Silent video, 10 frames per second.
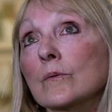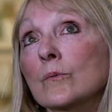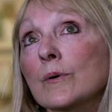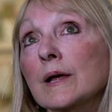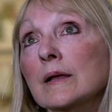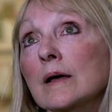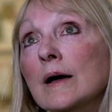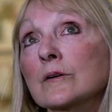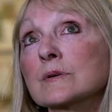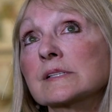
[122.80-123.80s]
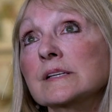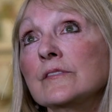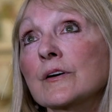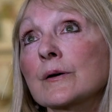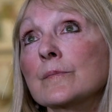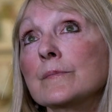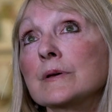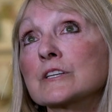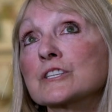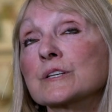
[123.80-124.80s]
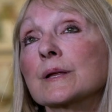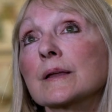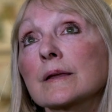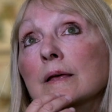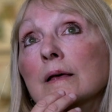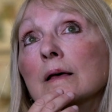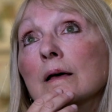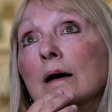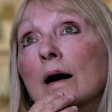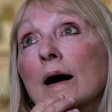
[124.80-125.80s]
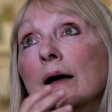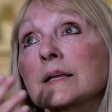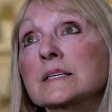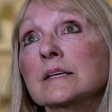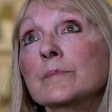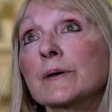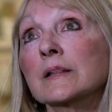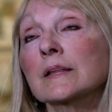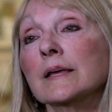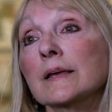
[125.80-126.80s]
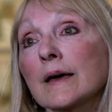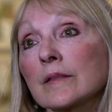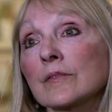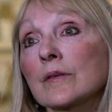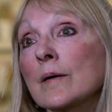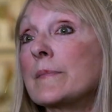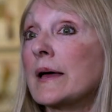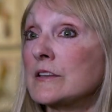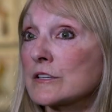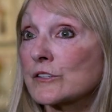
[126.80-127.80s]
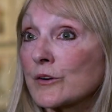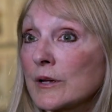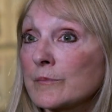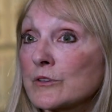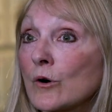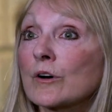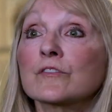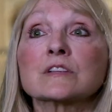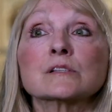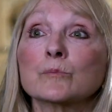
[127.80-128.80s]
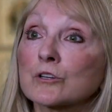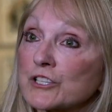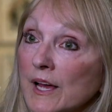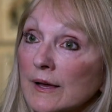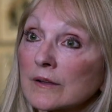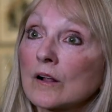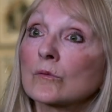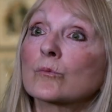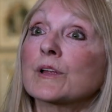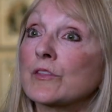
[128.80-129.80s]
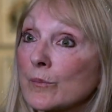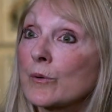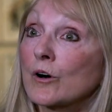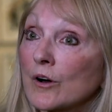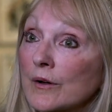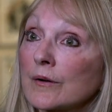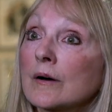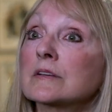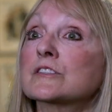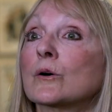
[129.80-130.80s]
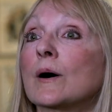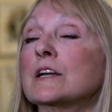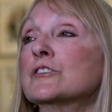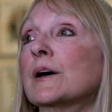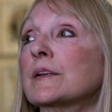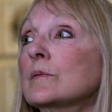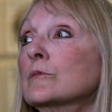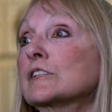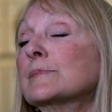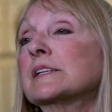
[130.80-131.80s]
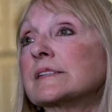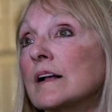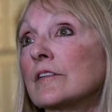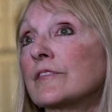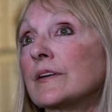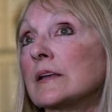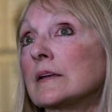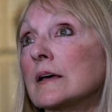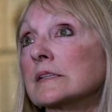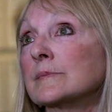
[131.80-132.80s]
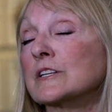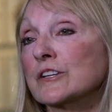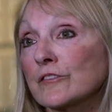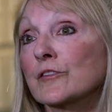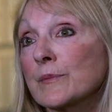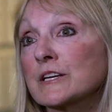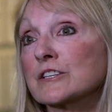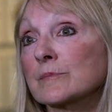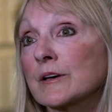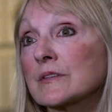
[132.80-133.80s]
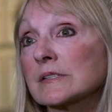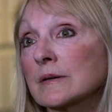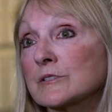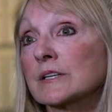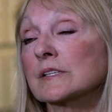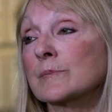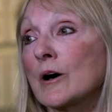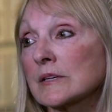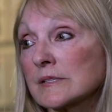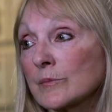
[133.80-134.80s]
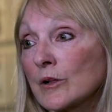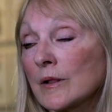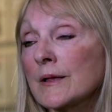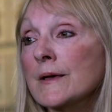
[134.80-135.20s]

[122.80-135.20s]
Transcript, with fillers: When I receive a commission, I typically get a manuscript, or if it's a book jacket, I'll read the book. So I try to immerse myself in as much information about the subject as possible.